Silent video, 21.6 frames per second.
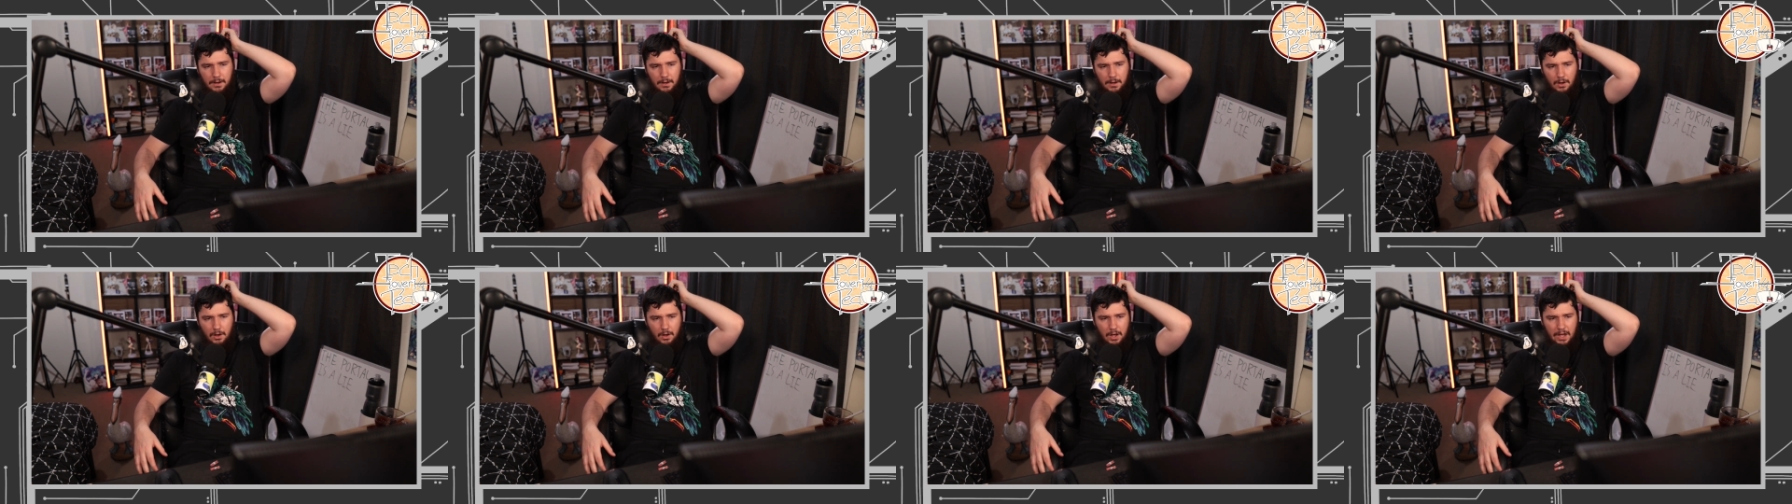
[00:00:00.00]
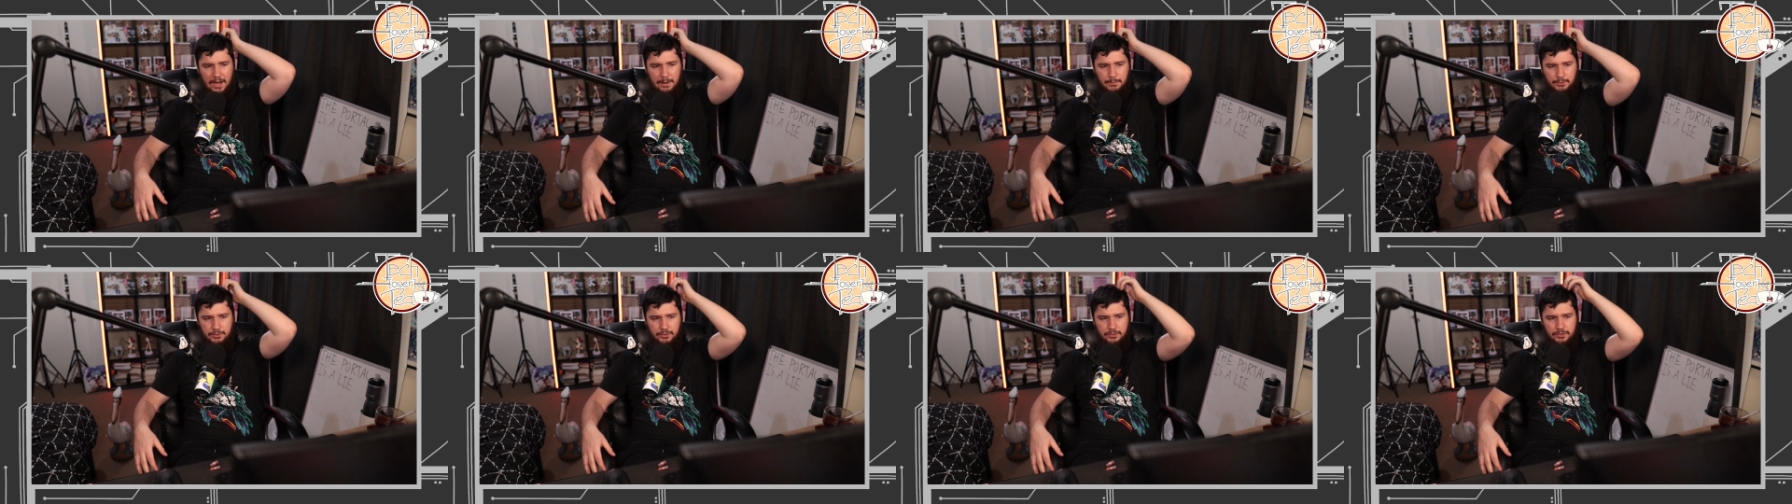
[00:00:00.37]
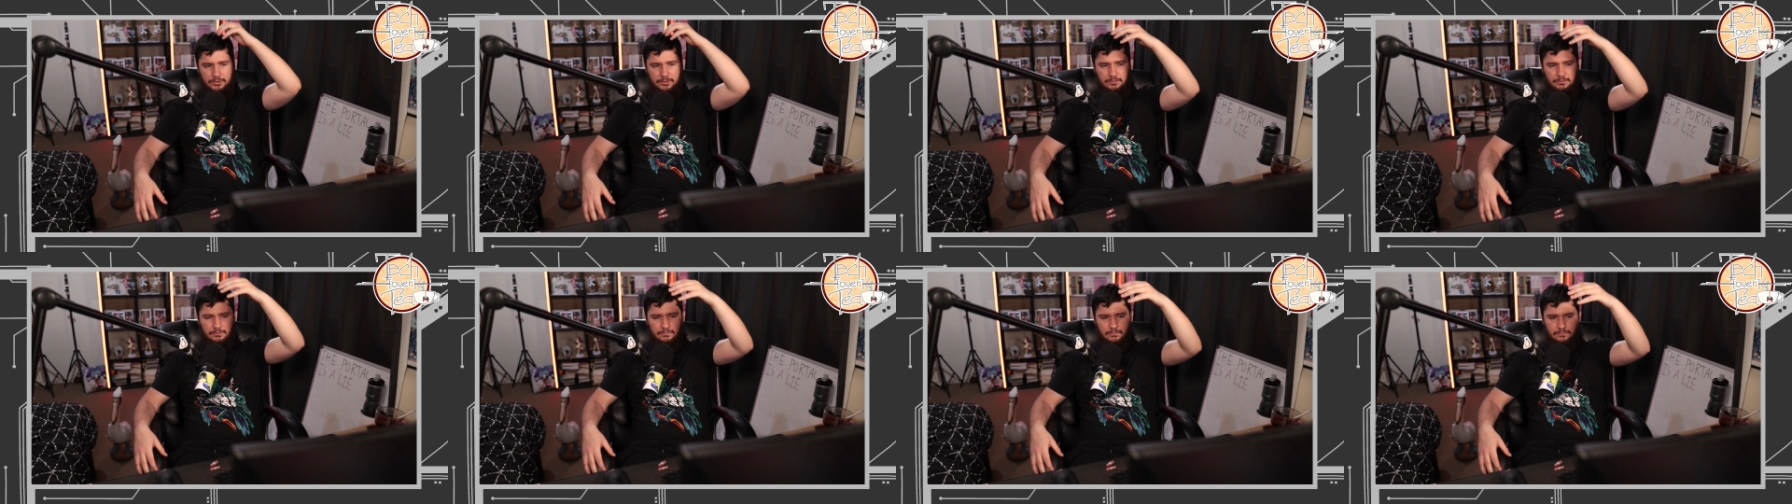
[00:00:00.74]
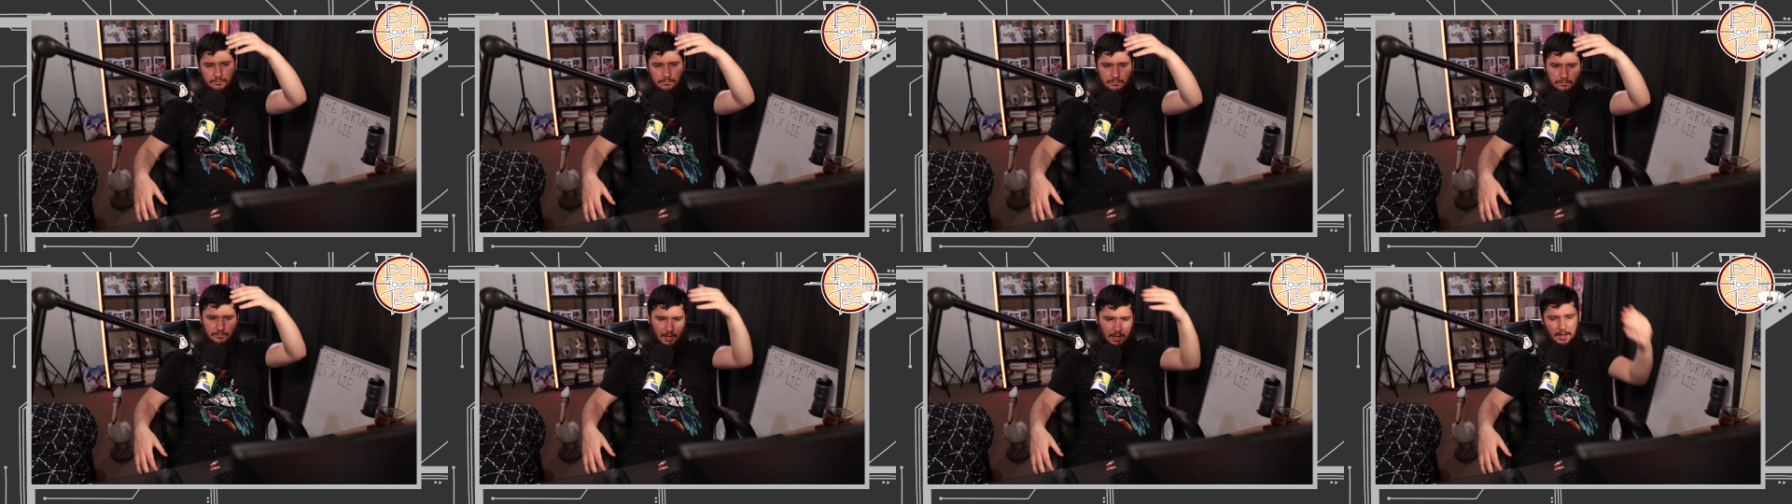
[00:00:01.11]
I was
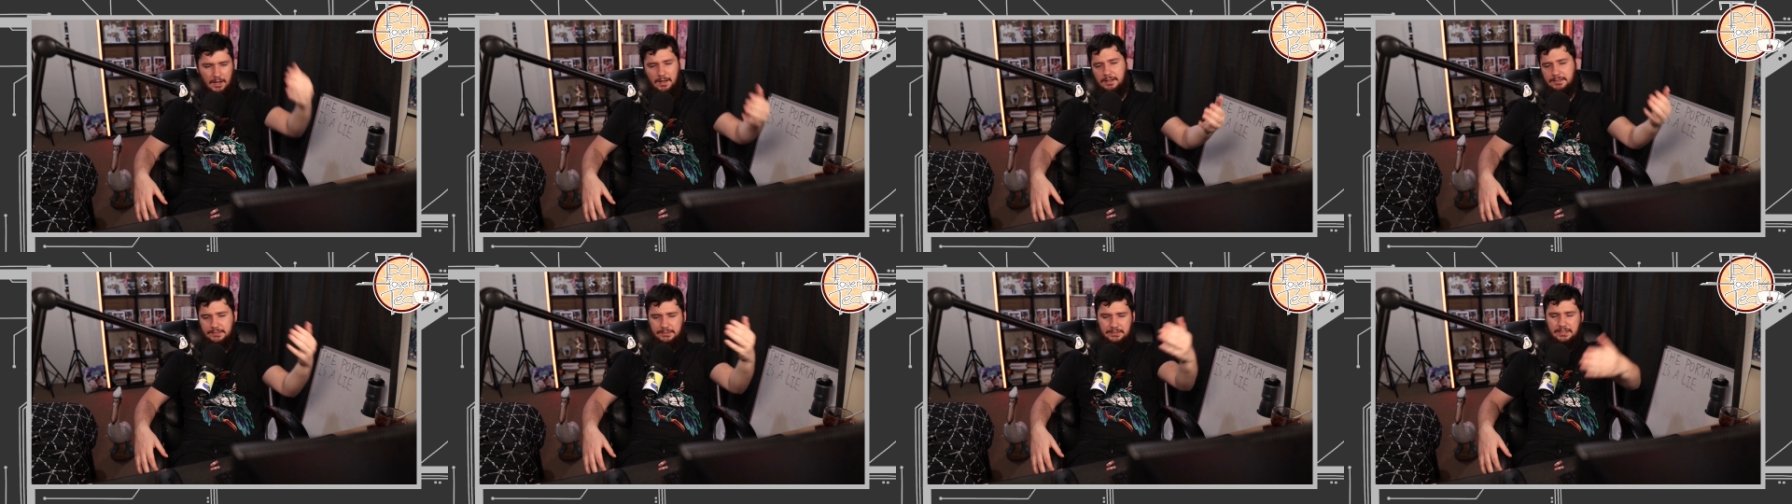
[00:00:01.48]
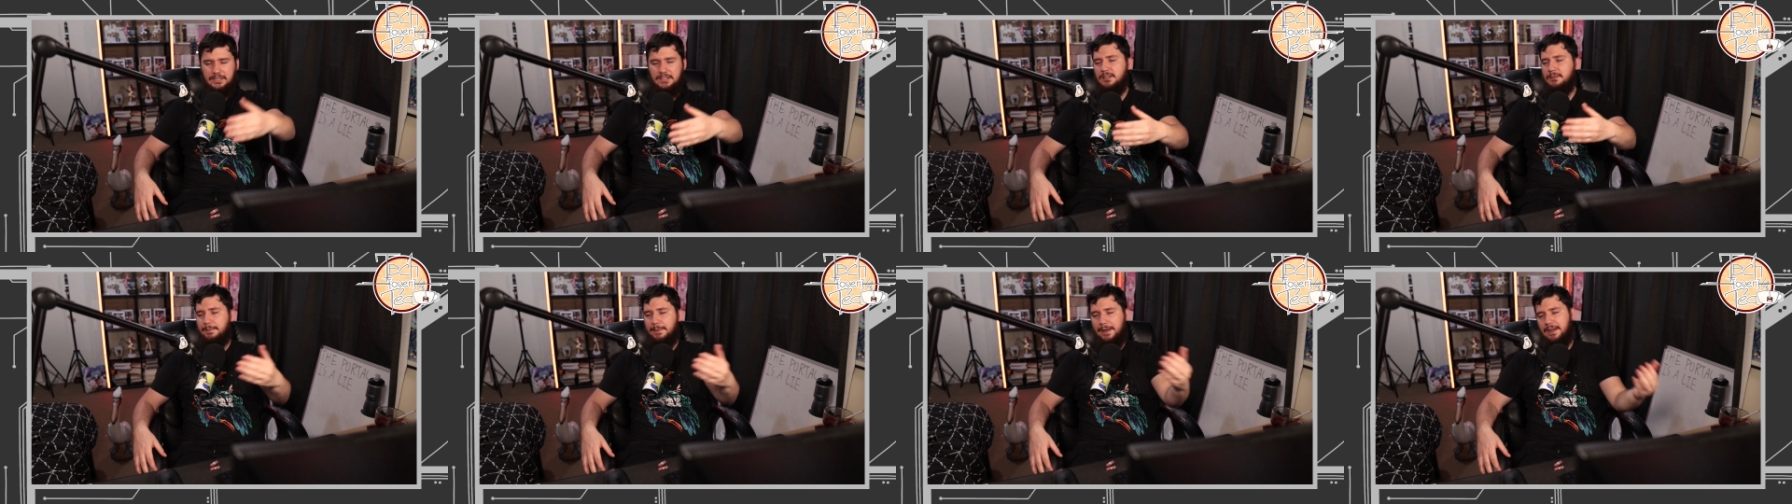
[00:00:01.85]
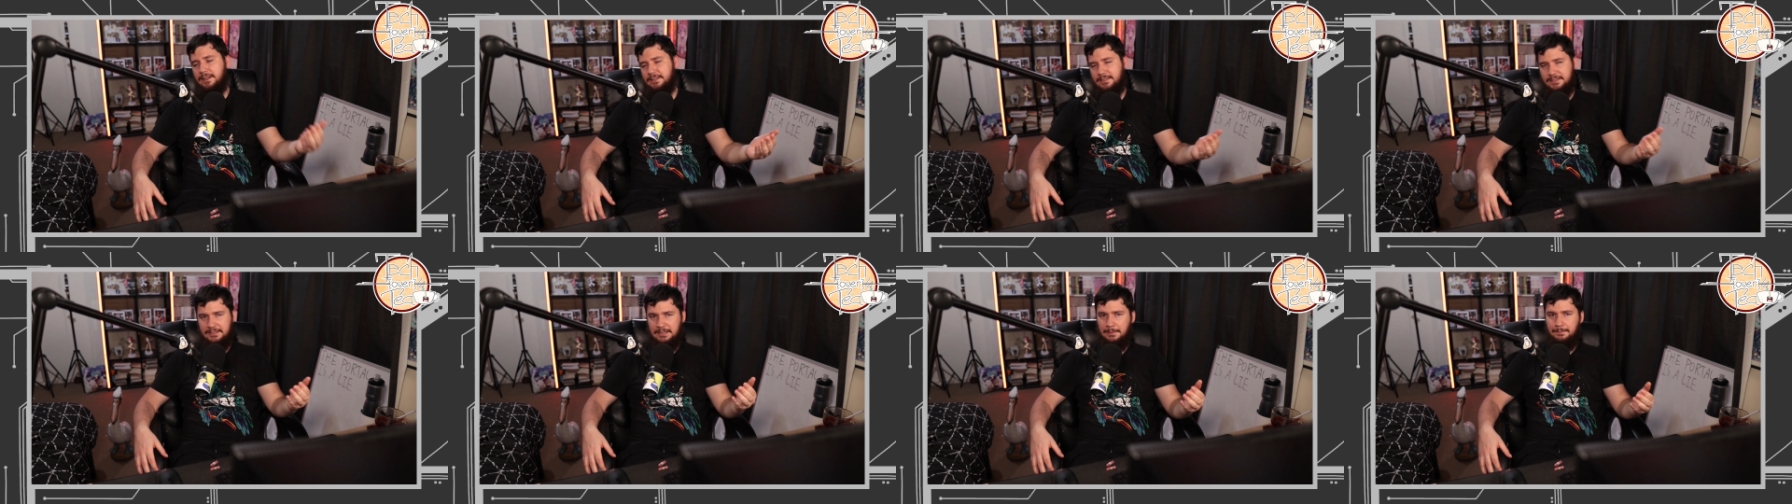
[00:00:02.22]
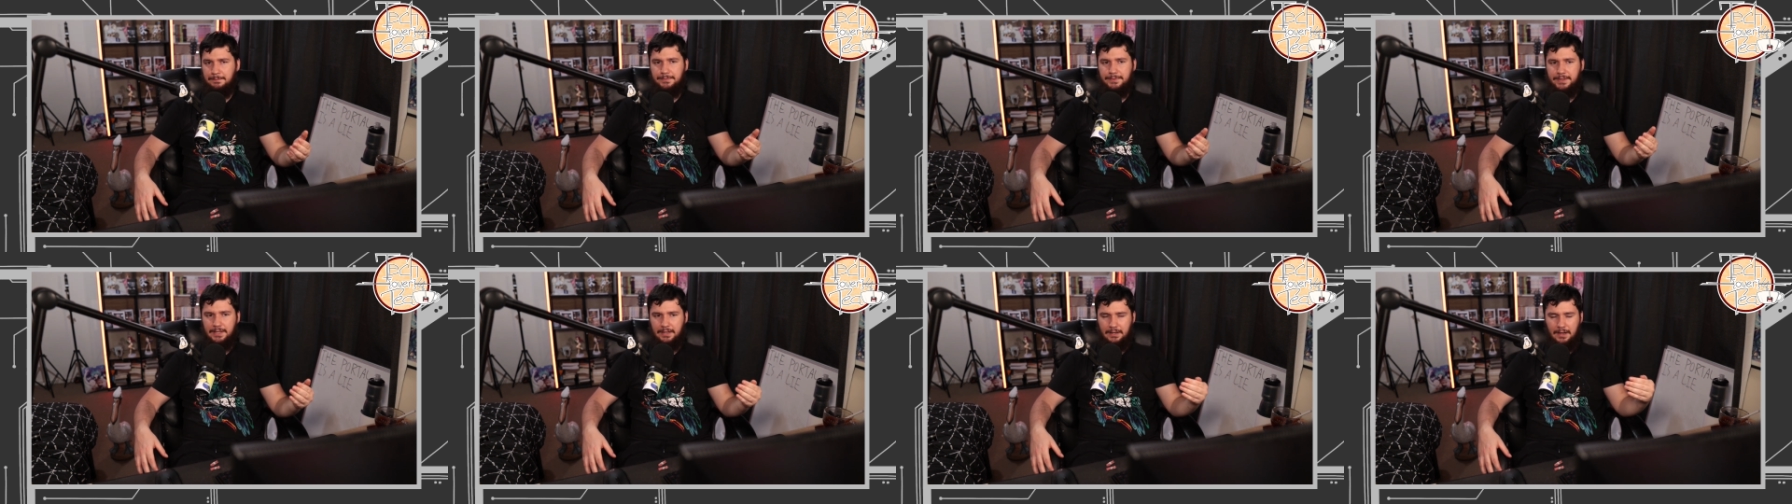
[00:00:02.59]
asking about
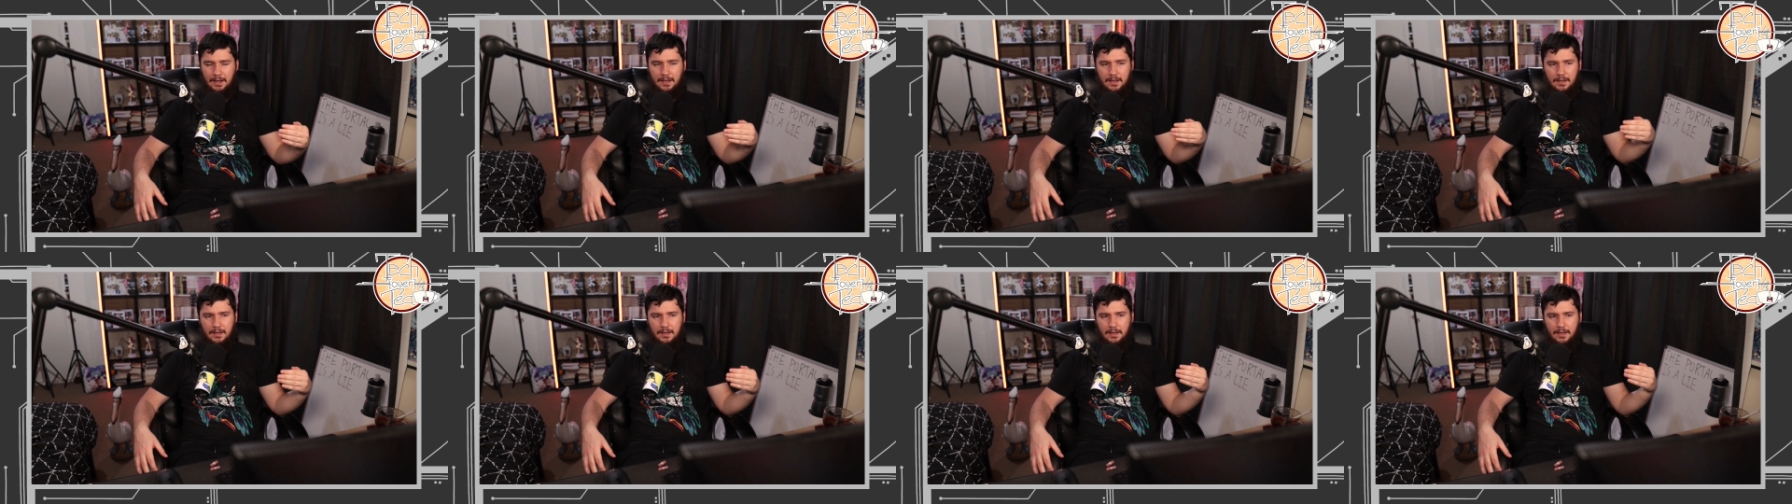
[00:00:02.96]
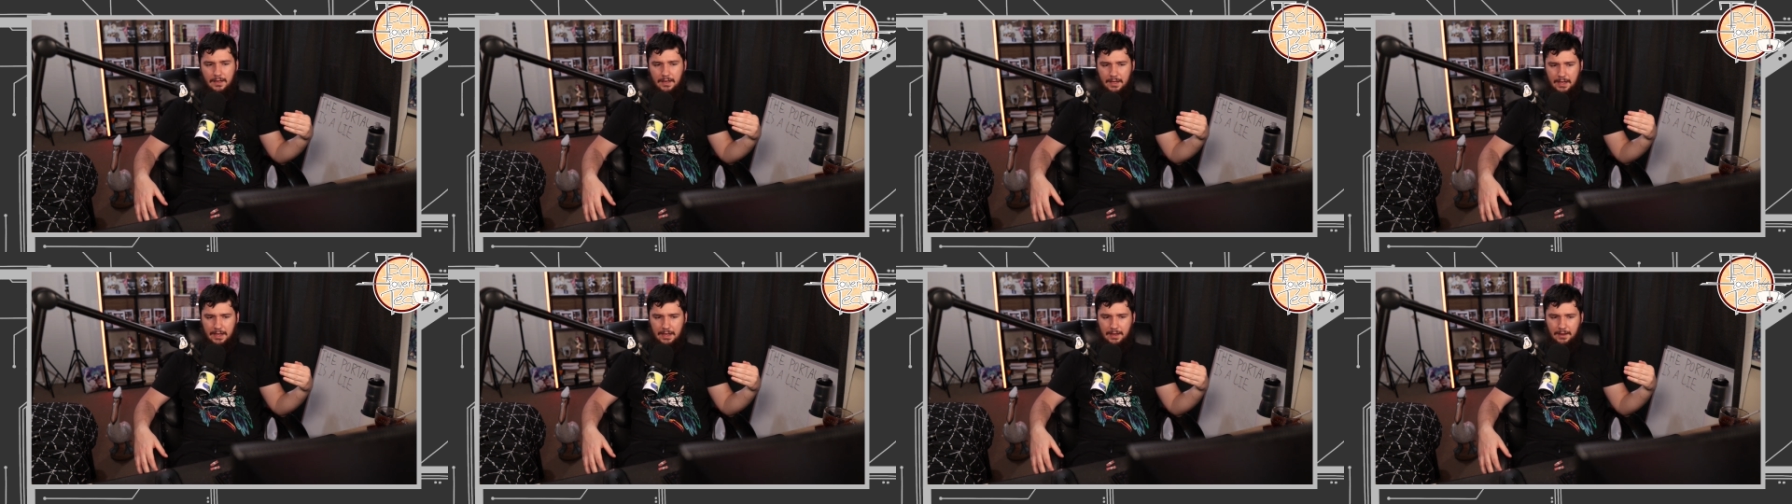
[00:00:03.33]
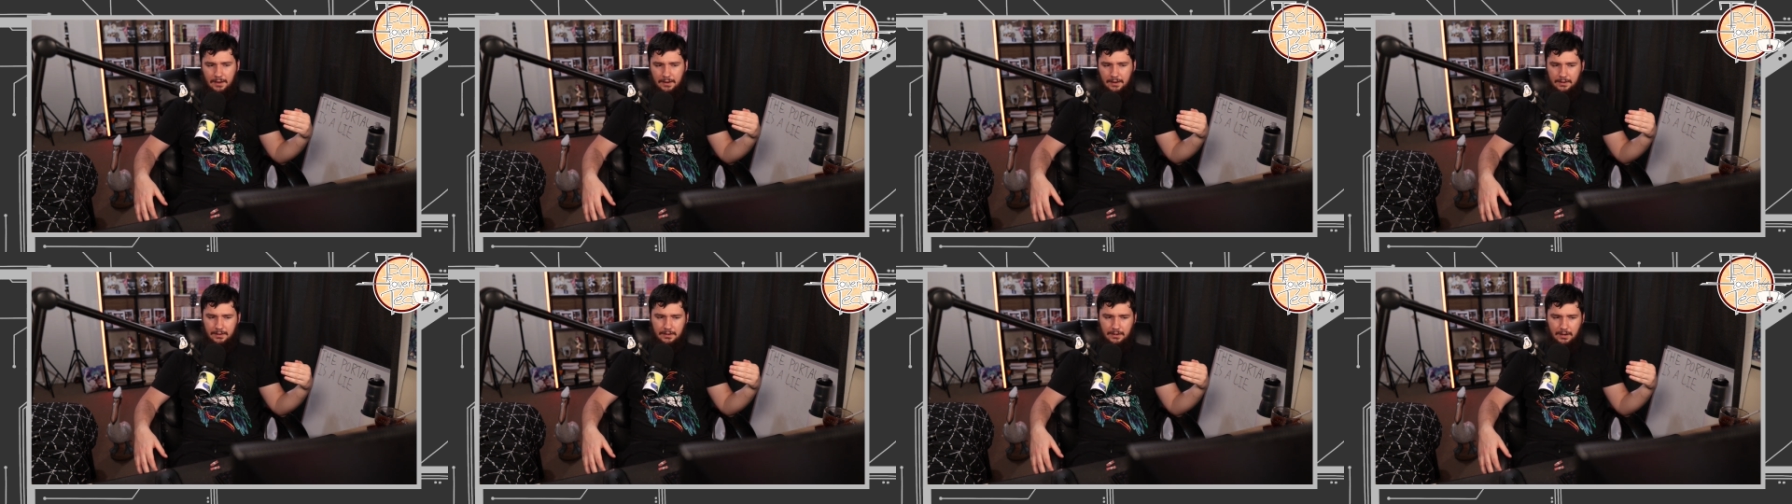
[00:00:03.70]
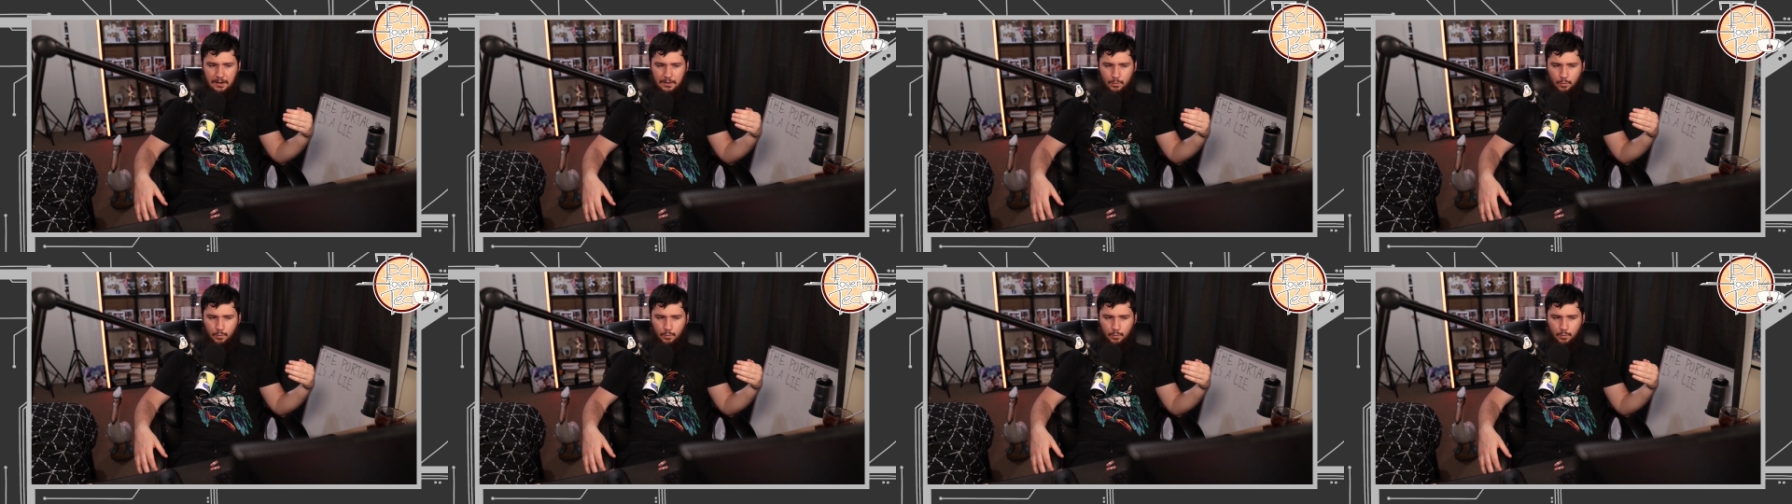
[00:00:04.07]
something and